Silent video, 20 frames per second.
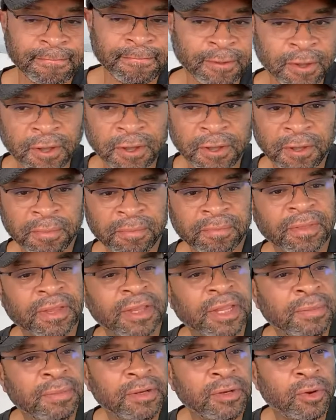Let
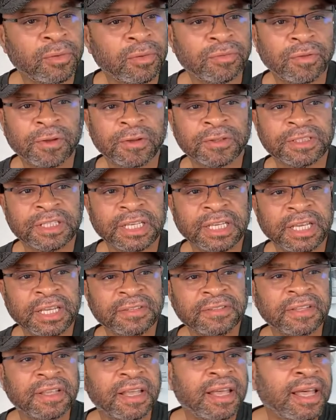me know if
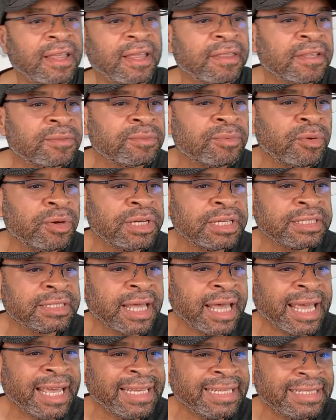at this point
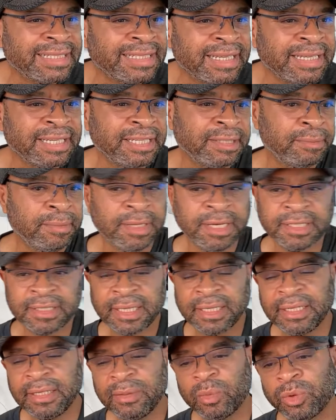it's 18 minutes.
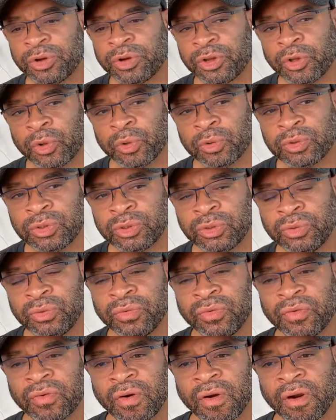I didn't want to go too
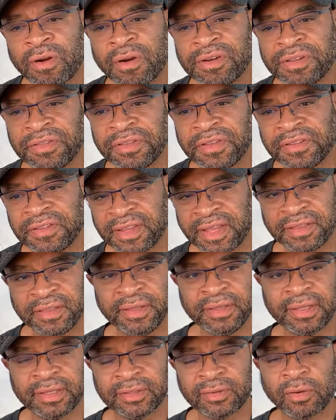far in this, and I
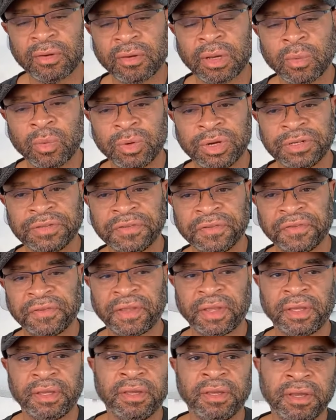think that's all I wanted to
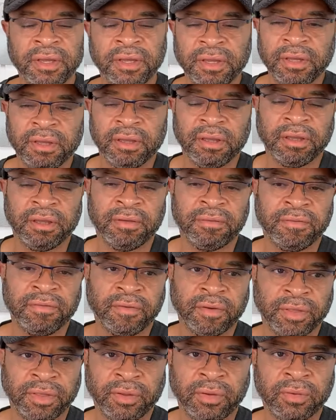say
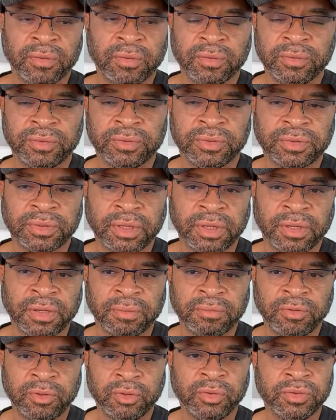for those
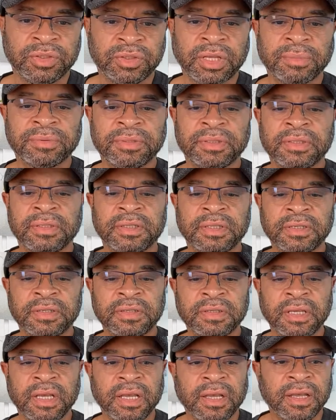two
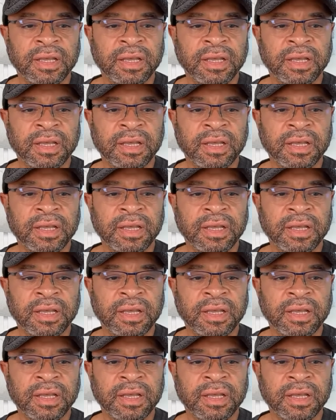substances.